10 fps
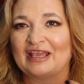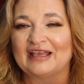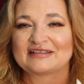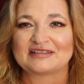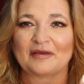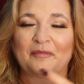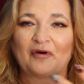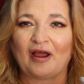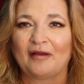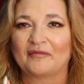It's
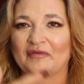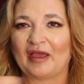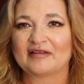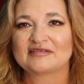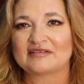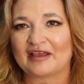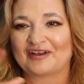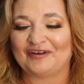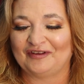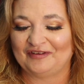that
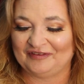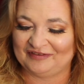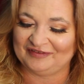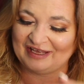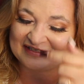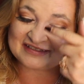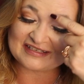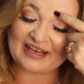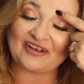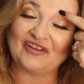
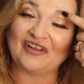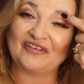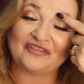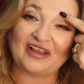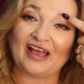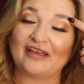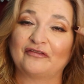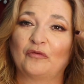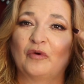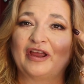cycle of
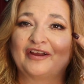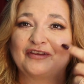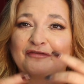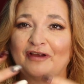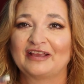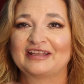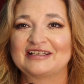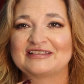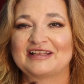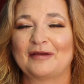life where you finally
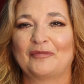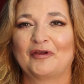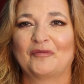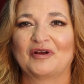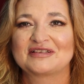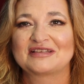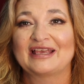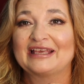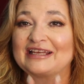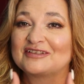get to that point where it's
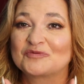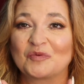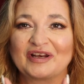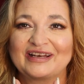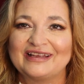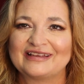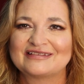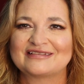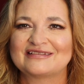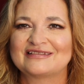like, it is what it
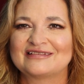is.